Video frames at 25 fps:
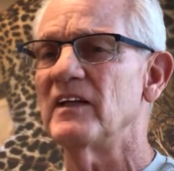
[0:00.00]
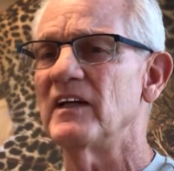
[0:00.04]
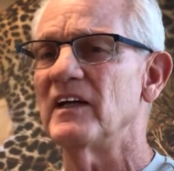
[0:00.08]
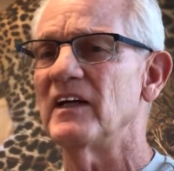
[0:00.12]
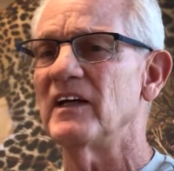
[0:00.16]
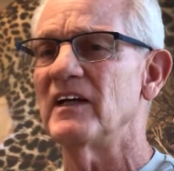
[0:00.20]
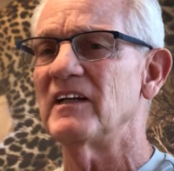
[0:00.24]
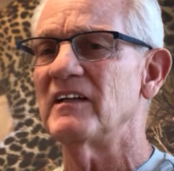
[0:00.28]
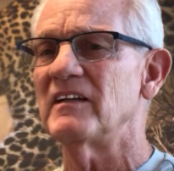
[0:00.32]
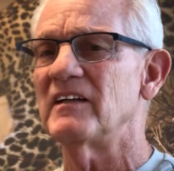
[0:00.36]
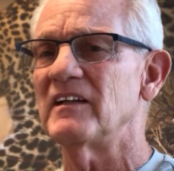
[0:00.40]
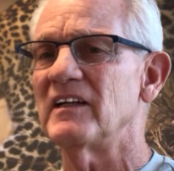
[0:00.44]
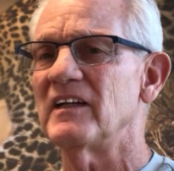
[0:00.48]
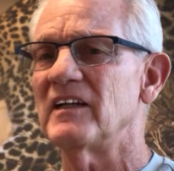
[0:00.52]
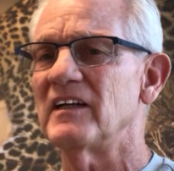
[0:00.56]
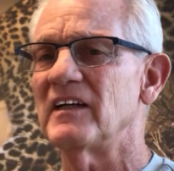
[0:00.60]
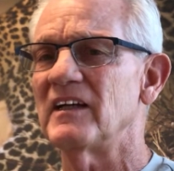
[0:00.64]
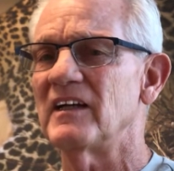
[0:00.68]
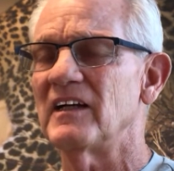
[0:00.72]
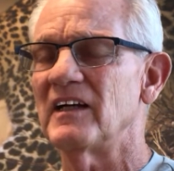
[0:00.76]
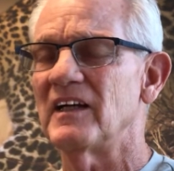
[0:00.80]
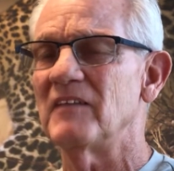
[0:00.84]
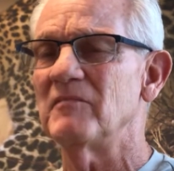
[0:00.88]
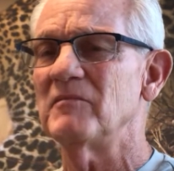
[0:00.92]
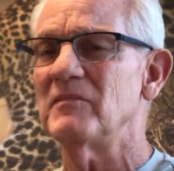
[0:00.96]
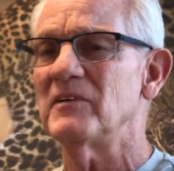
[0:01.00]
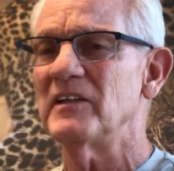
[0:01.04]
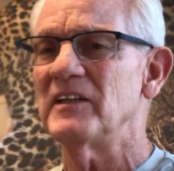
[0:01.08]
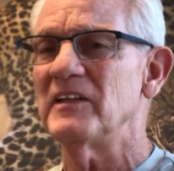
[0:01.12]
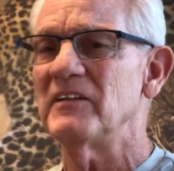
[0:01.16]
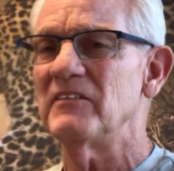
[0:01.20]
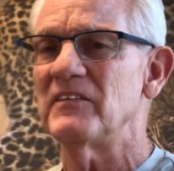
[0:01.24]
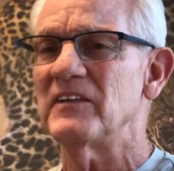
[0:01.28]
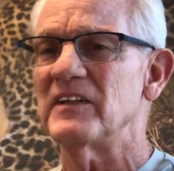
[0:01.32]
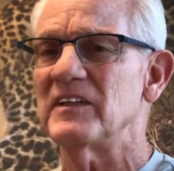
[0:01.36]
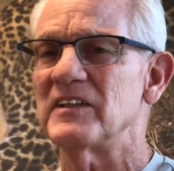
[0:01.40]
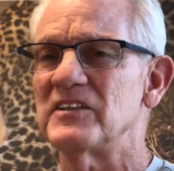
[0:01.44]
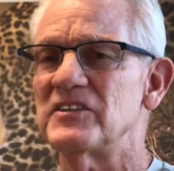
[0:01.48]
And I
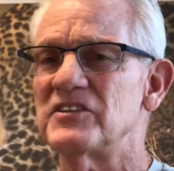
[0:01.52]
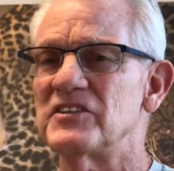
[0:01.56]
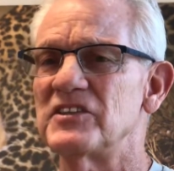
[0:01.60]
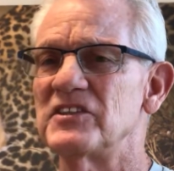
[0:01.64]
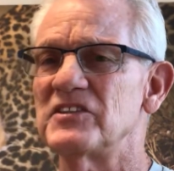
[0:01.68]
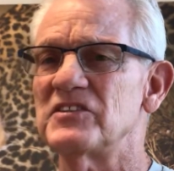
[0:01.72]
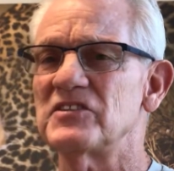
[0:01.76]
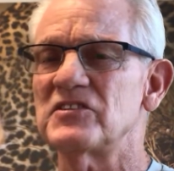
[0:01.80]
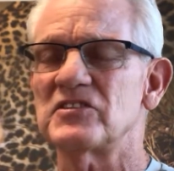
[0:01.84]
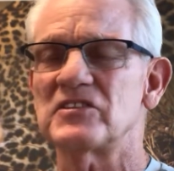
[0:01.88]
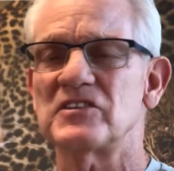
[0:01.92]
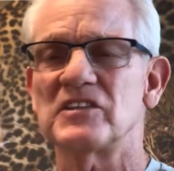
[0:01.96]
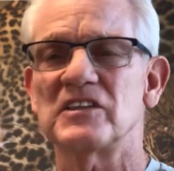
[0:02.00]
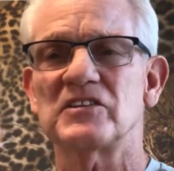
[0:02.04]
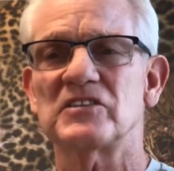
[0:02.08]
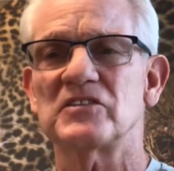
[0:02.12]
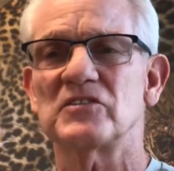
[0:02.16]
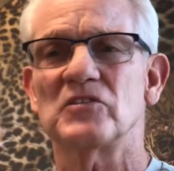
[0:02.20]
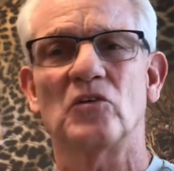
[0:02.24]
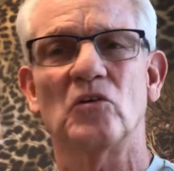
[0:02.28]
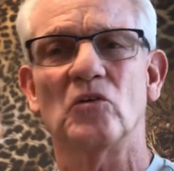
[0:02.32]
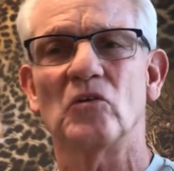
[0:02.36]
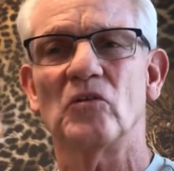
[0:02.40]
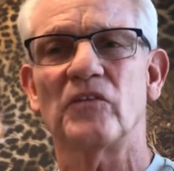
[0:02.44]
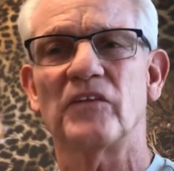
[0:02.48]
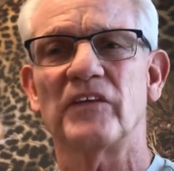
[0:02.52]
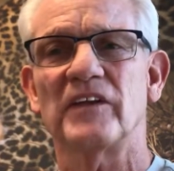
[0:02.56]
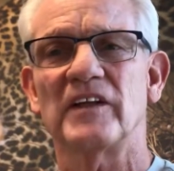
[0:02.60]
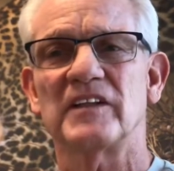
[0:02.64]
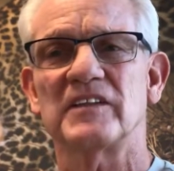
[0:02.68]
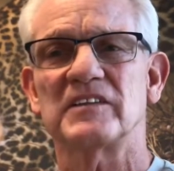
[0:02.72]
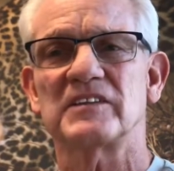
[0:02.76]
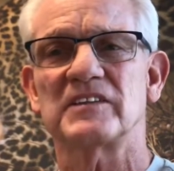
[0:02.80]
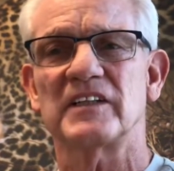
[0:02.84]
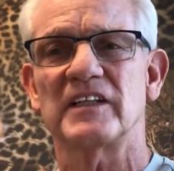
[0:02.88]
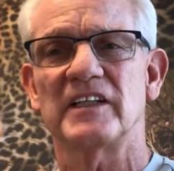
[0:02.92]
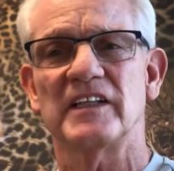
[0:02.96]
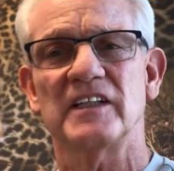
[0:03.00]
believe that Jesus doesn't hold
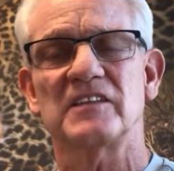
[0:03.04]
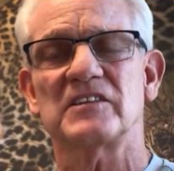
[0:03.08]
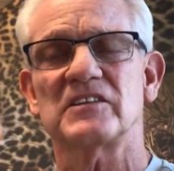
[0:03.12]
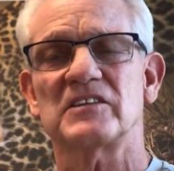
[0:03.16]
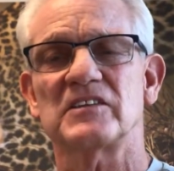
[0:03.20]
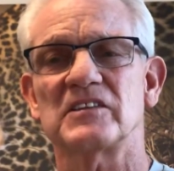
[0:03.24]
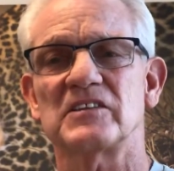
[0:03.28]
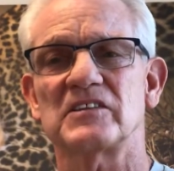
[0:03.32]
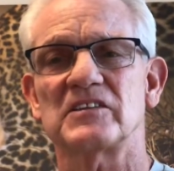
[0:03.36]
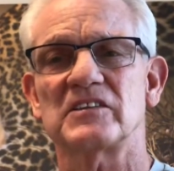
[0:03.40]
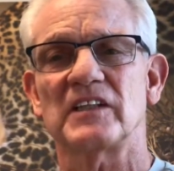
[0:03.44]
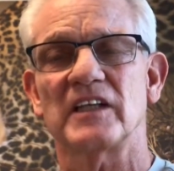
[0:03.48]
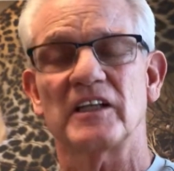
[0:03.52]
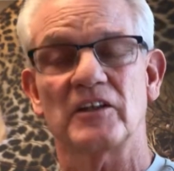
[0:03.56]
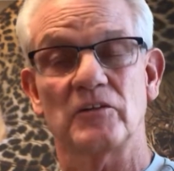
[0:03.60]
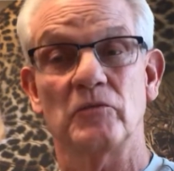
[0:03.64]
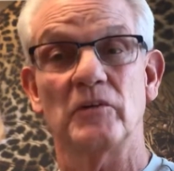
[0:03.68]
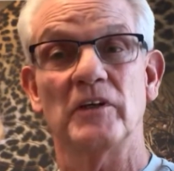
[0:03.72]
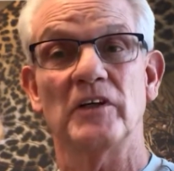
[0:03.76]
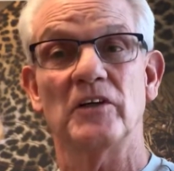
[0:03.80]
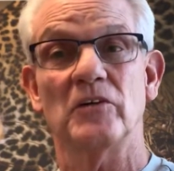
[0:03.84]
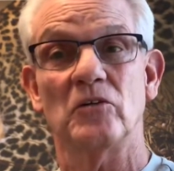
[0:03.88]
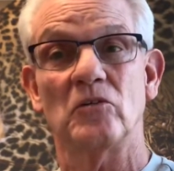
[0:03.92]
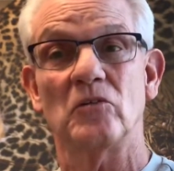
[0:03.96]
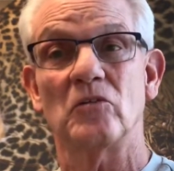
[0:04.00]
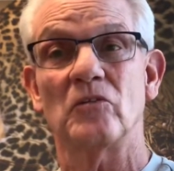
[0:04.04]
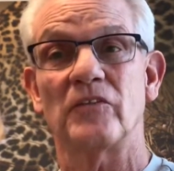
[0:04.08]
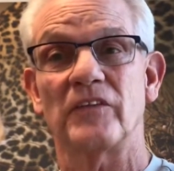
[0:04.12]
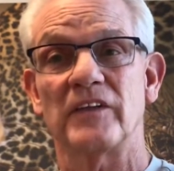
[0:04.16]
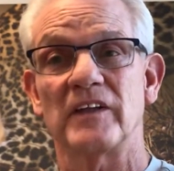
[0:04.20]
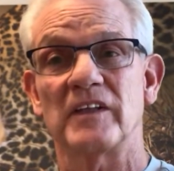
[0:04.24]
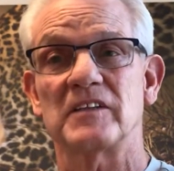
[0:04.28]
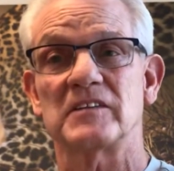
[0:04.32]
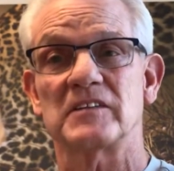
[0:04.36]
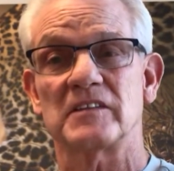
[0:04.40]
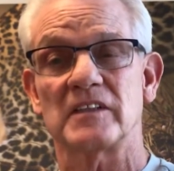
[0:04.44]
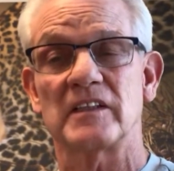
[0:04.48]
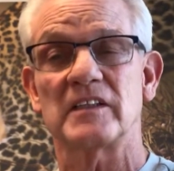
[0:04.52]
things against us like we hold
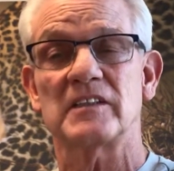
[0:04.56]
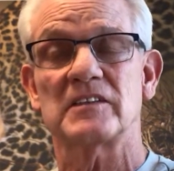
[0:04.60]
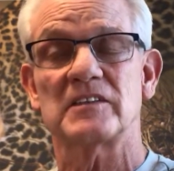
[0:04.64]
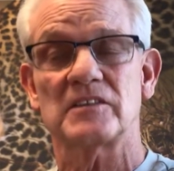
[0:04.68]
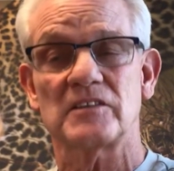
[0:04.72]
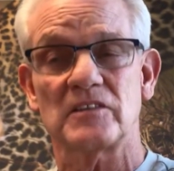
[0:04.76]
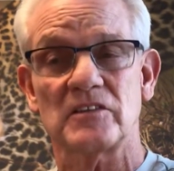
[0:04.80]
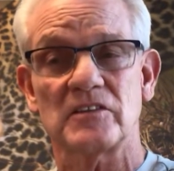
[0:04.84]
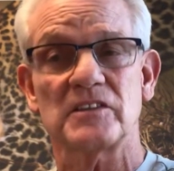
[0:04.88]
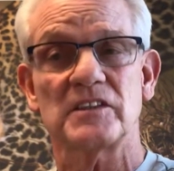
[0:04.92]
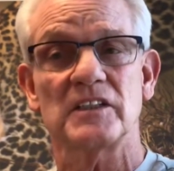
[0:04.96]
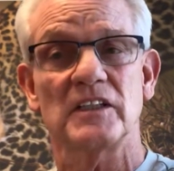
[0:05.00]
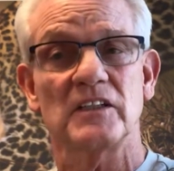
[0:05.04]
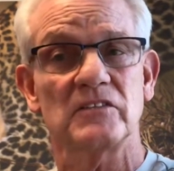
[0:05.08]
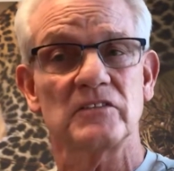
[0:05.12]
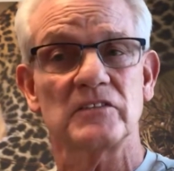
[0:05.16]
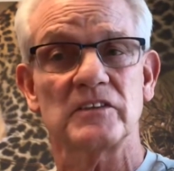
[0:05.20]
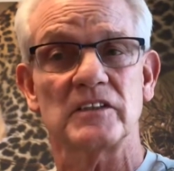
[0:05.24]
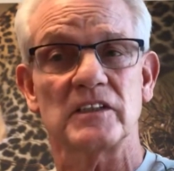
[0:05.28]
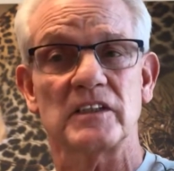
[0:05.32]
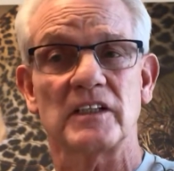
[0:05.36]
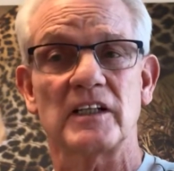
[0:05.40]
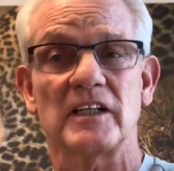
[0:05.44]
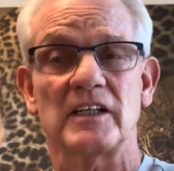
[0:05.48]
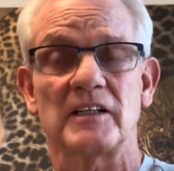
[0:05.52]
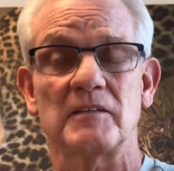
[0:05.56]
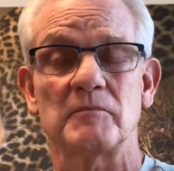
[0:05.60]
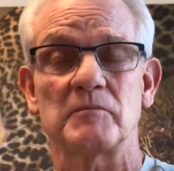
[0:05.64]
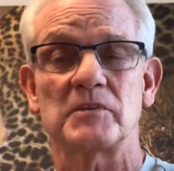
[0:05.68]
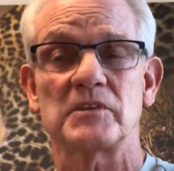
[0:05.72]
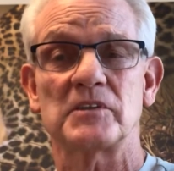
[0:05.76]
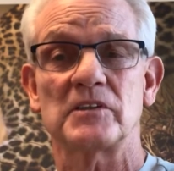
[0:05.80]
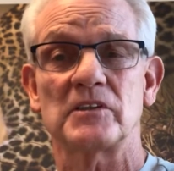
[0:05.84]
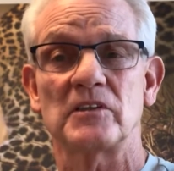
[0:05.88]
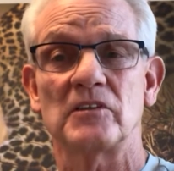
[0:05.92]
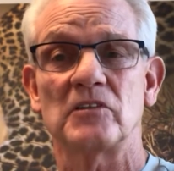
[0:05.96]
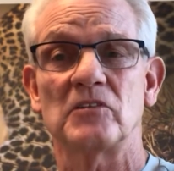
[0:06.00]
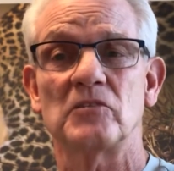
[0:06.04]
things against ourselves at times.
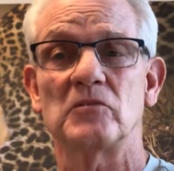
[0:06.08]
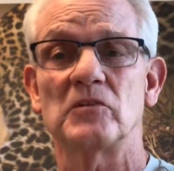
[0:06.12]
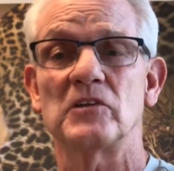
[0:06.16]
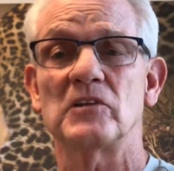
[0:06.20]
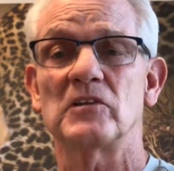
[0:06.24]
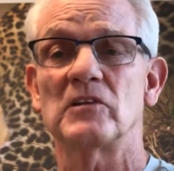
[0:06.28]
You know,